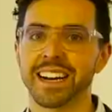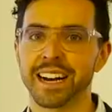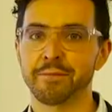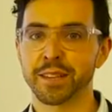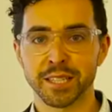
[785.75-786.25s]

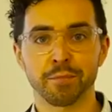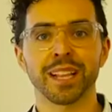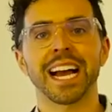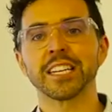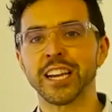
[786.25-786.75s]
Um, the
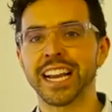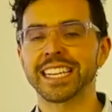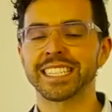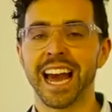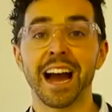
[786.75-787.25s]
supply
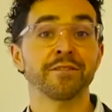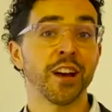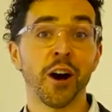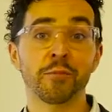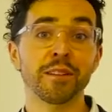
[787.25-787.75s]
chains have
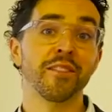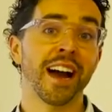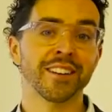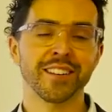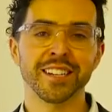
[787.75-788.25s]
to all be
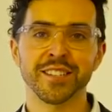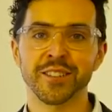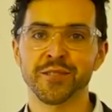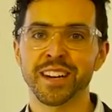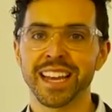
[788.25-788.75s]
factored
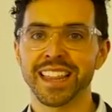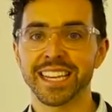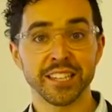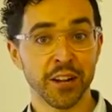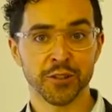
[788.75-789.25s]
into
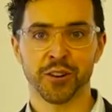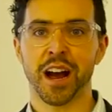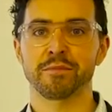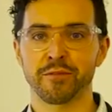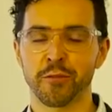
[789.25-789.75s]
these ultra
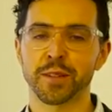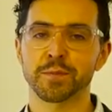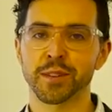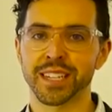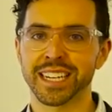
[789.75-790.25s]
high performance
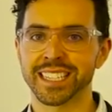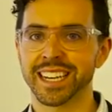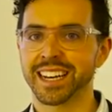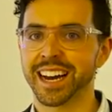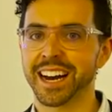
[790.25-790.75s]
buildings,
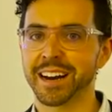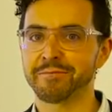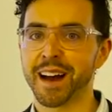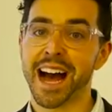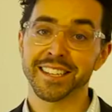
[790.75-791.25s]

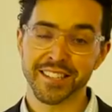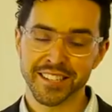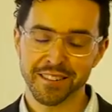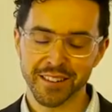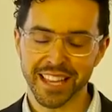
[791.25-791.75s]
um, as
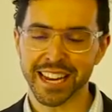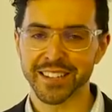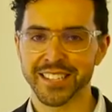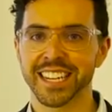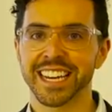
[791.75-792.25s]
does everything
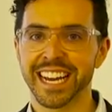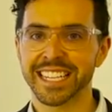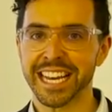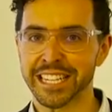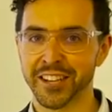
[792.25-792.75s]
else.
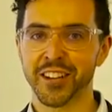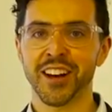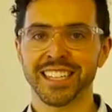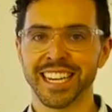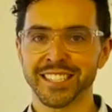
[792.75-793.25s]
It, it's, a
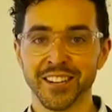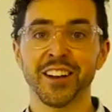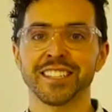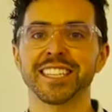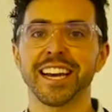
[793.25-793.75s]
lot, it's a
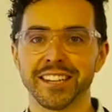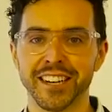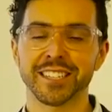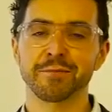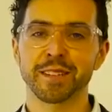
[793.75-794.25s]
lot to
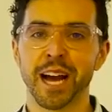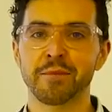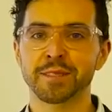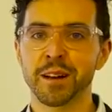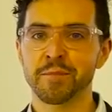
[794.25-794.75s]
digest
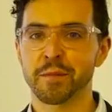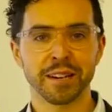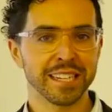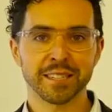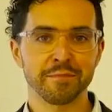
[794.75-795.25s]
sometimes, but
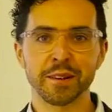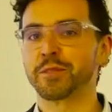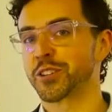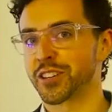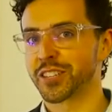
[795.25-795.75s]
it doesn't mean
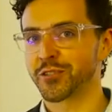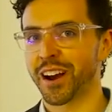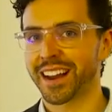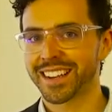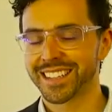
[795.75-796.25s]
we shouldn't
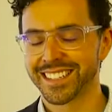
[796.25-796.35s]
try.